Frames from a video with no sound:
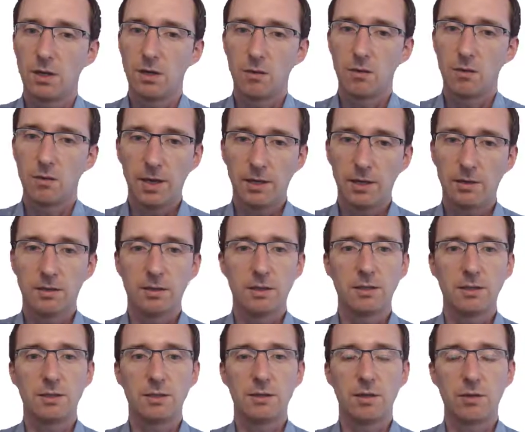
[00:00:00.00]
but
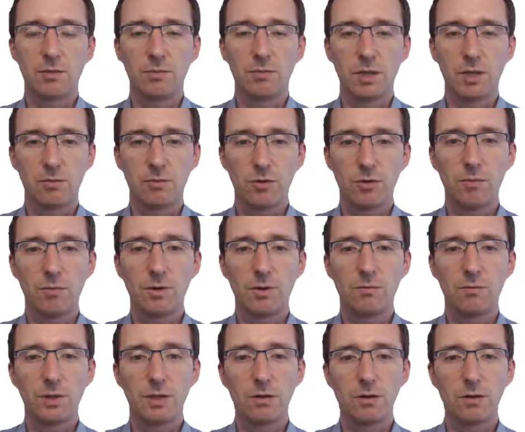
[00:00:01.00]
this is not a big
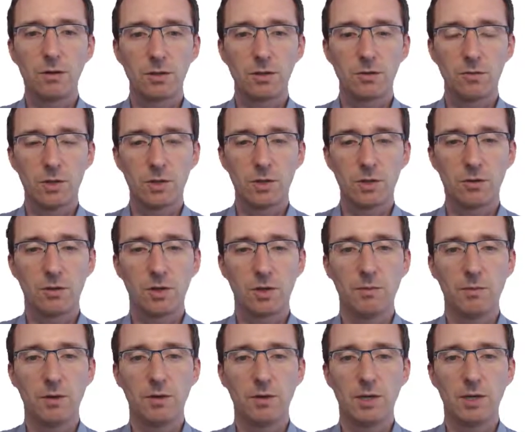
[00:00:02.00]
problem because we are talking
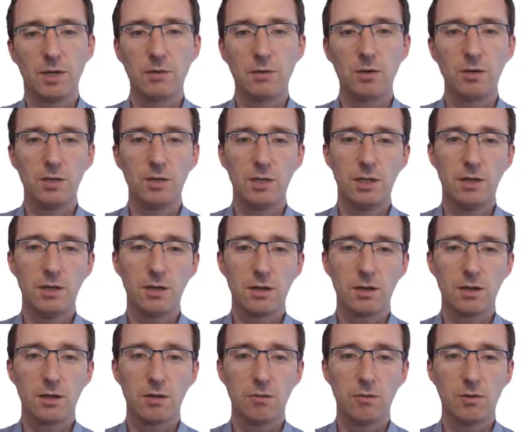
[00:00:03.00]
about MQTT
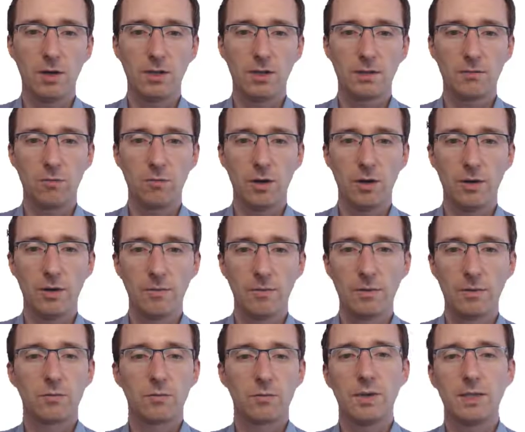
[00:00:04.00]
QoS1
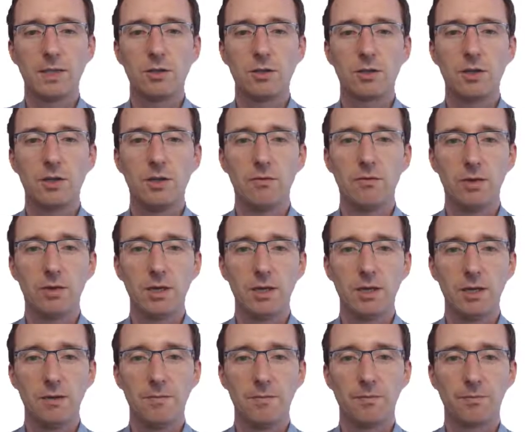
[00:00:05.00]
message delivery here.